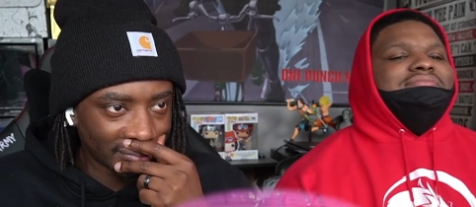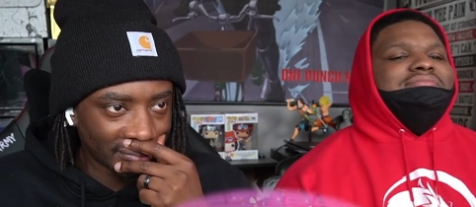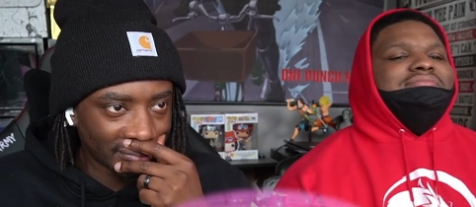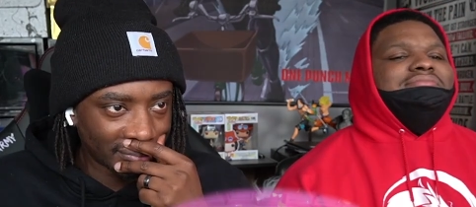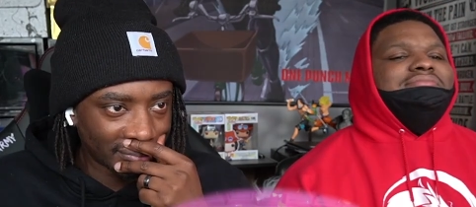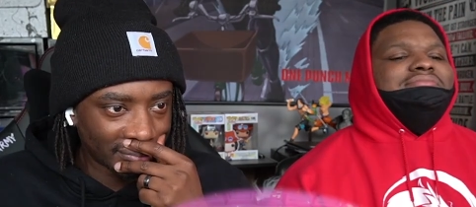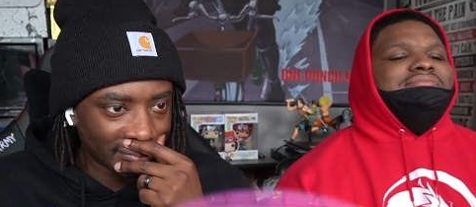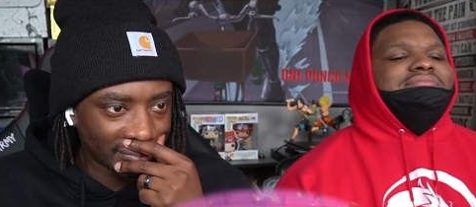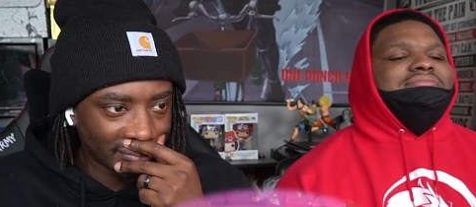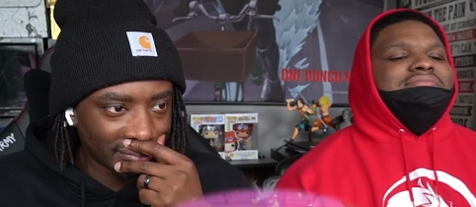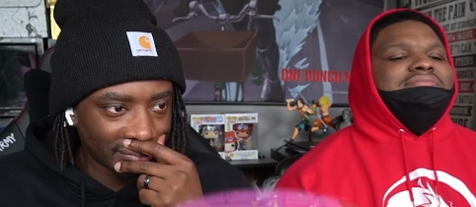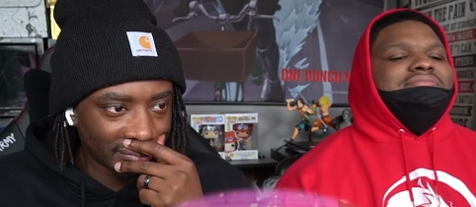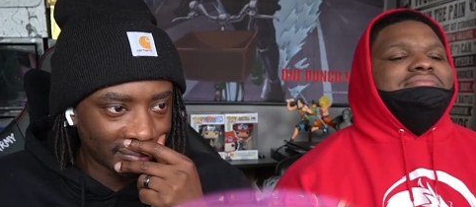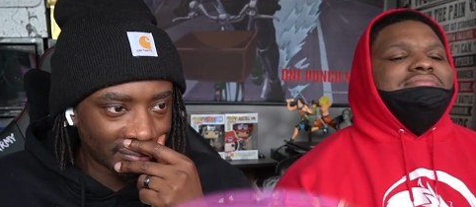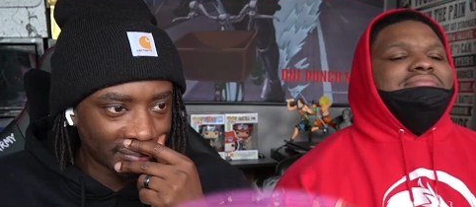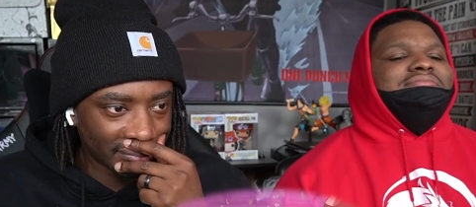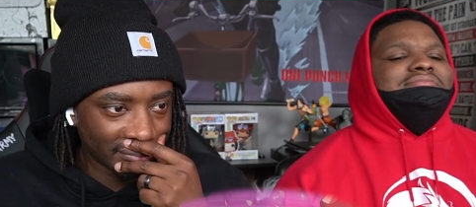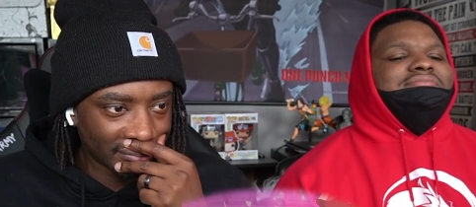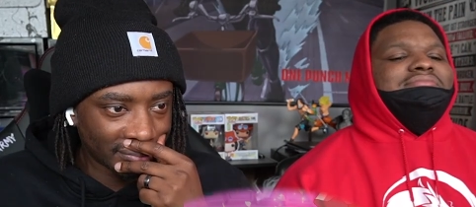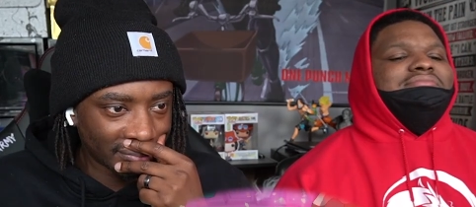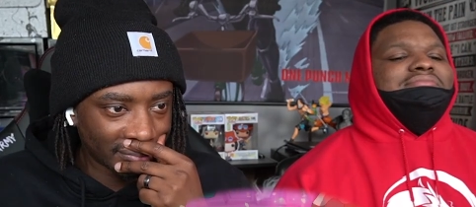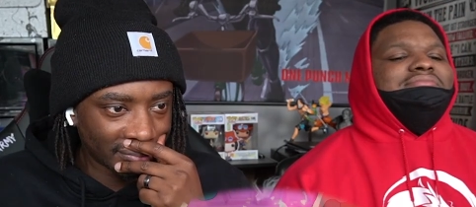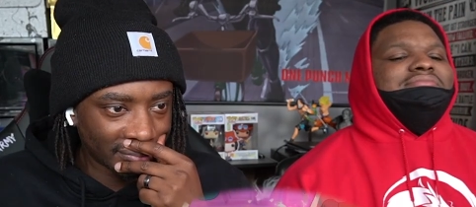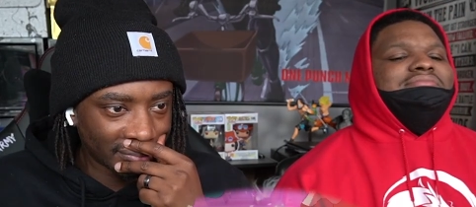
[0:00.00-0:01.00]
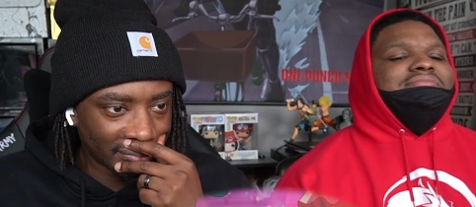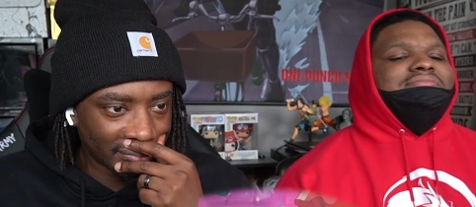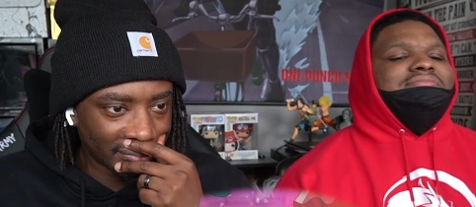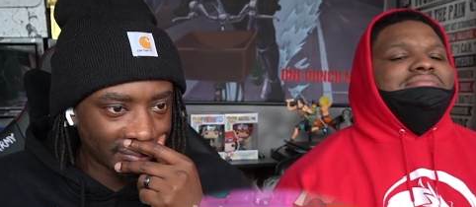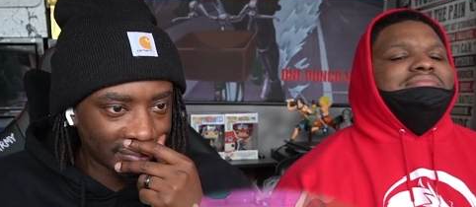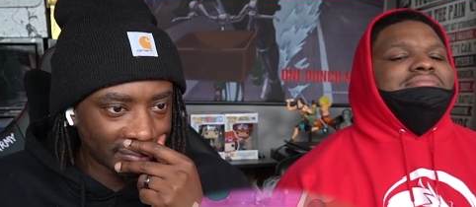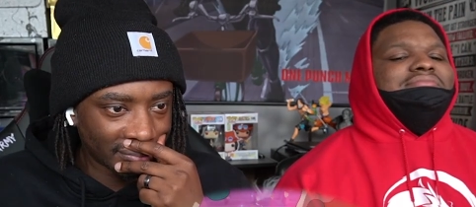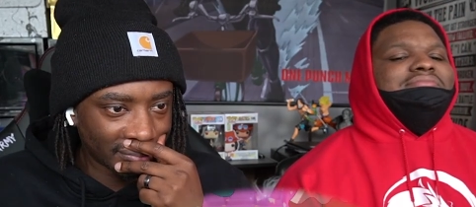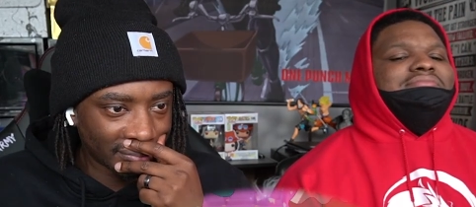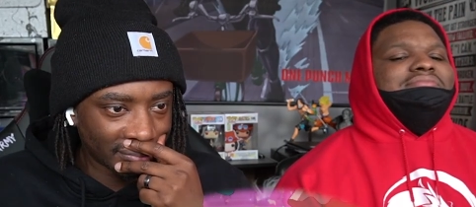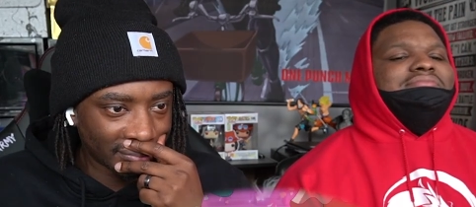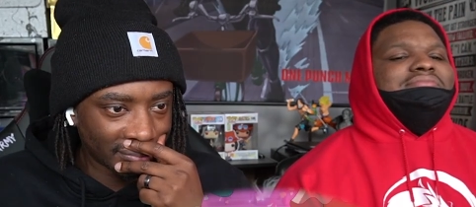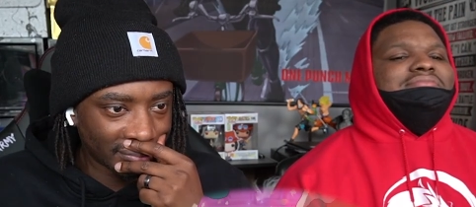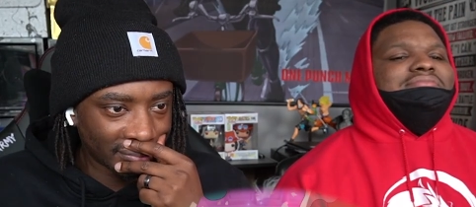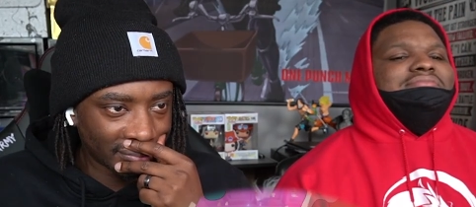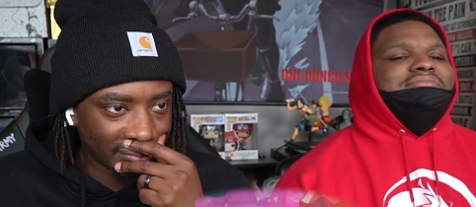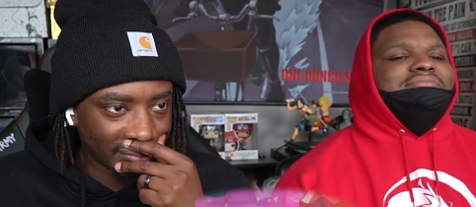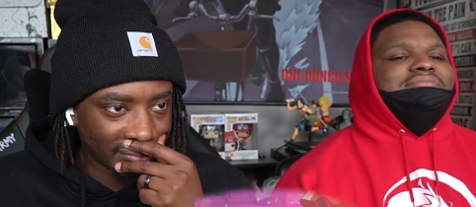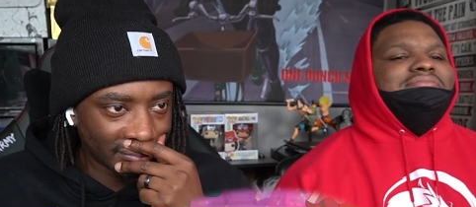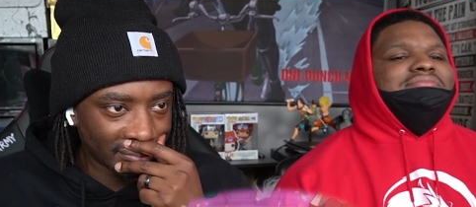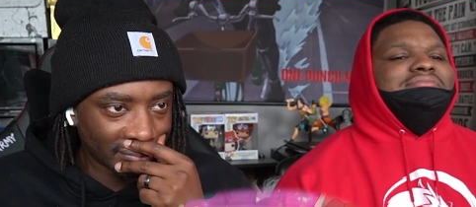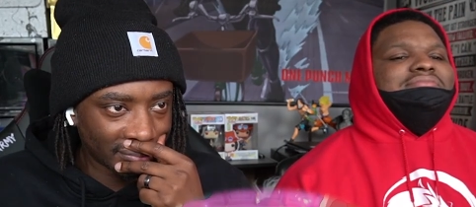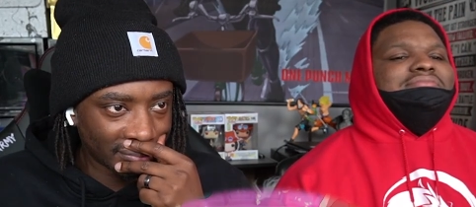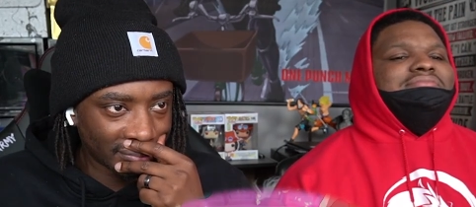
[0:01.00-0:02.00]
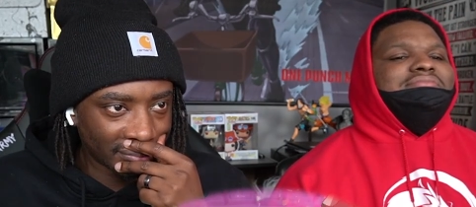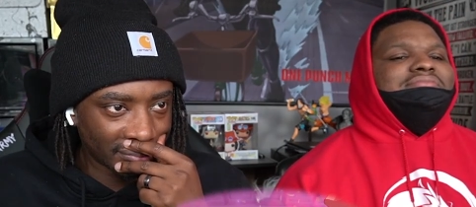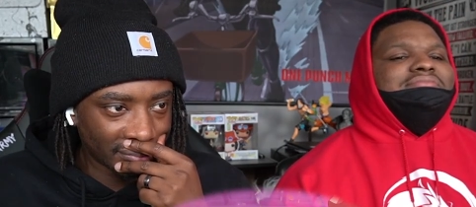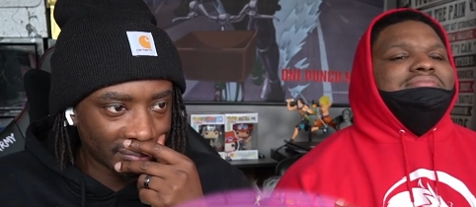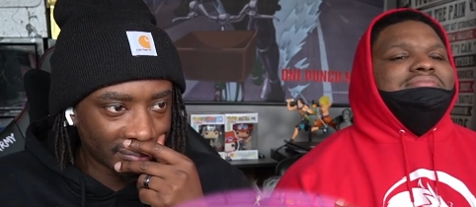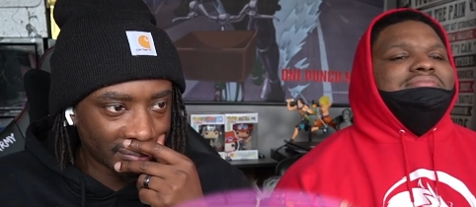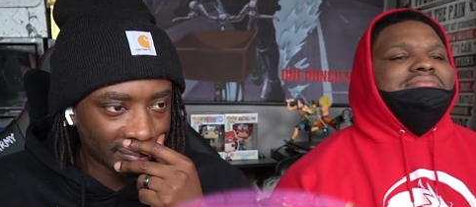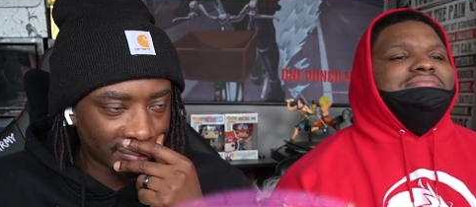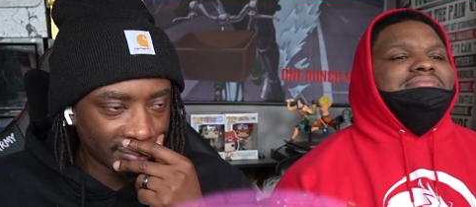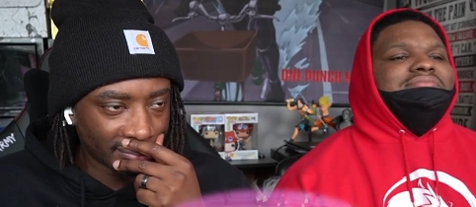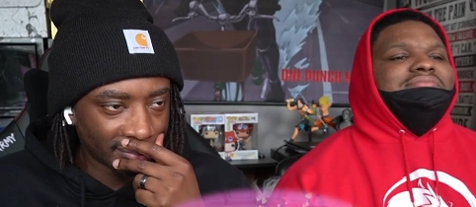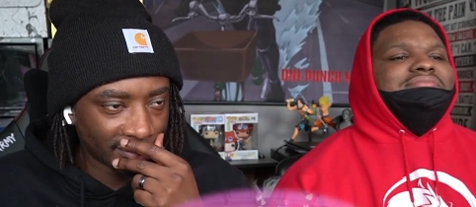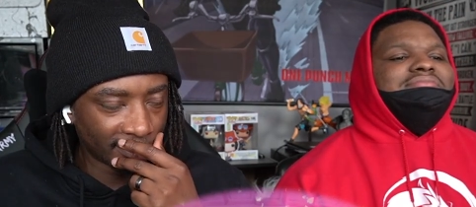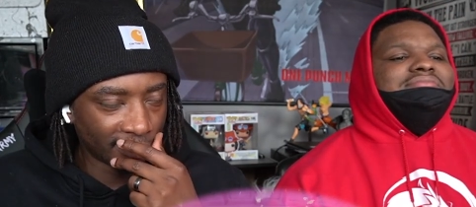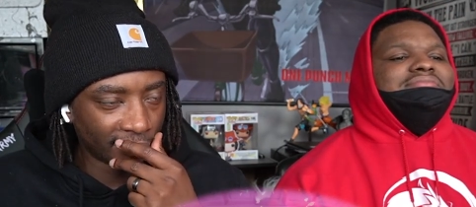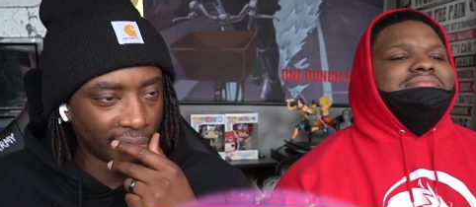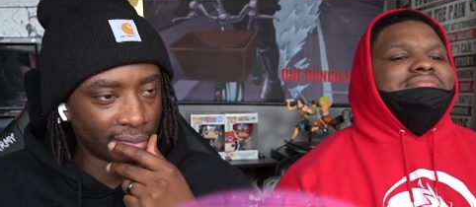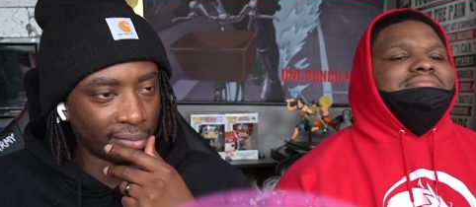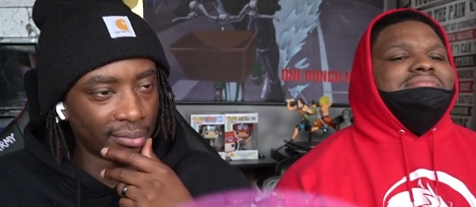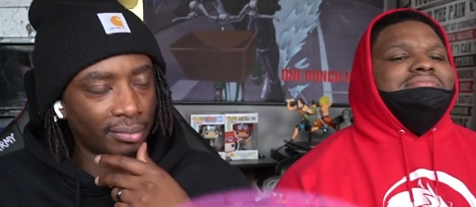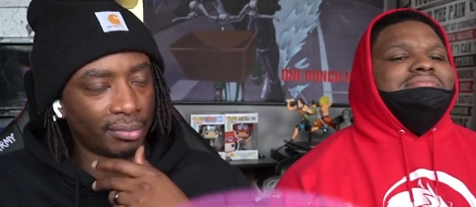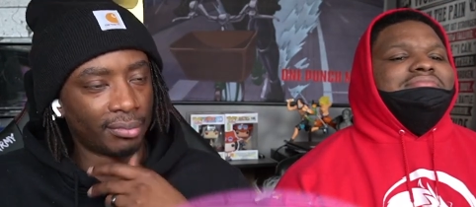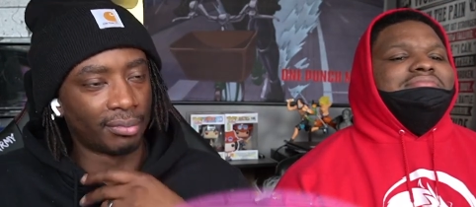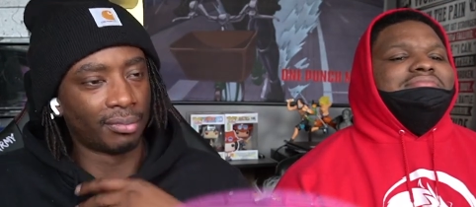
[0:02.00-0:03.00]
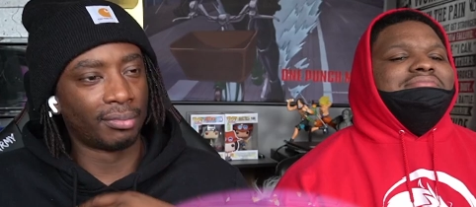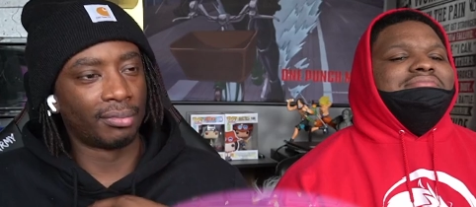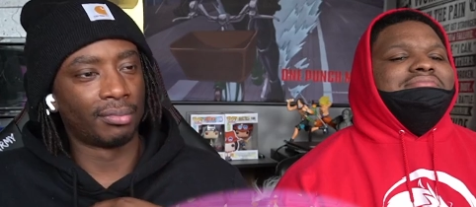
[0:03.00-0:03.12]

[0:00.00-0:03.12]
(silence)